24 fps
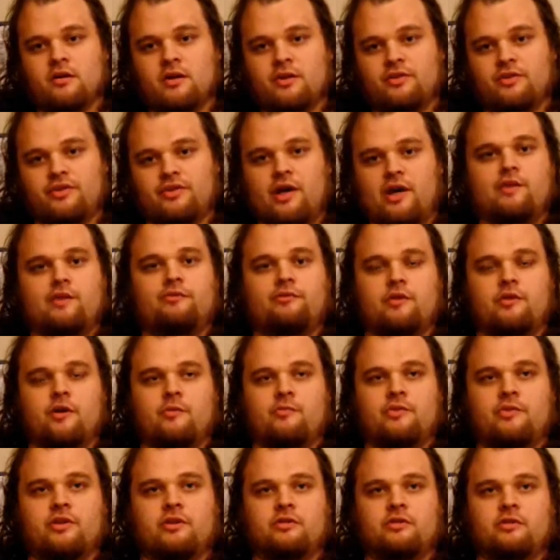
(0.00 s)
aside
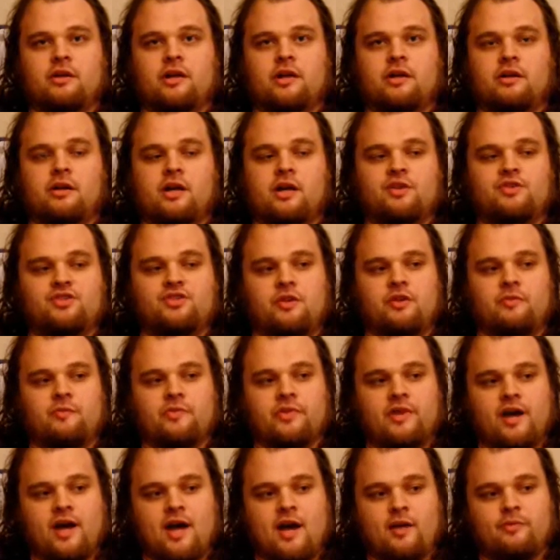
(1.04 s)
from the a jump
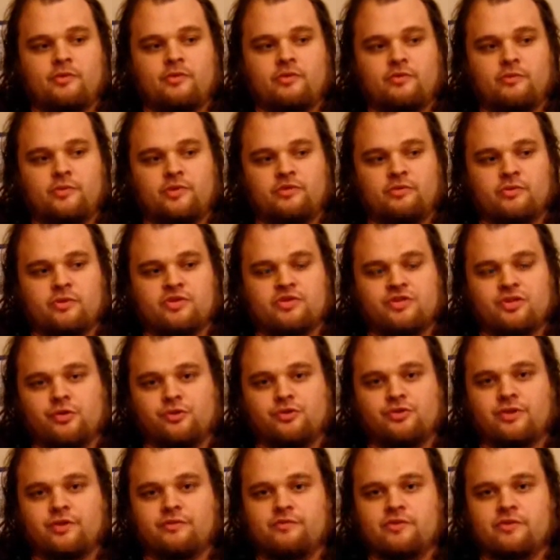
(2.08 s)
that happens between
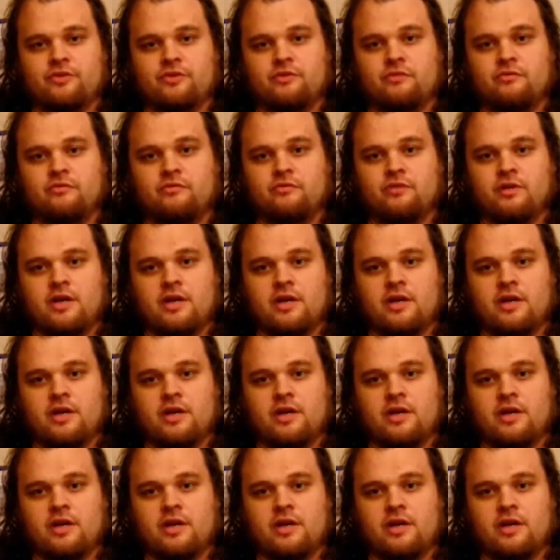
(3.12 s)
Children of Dune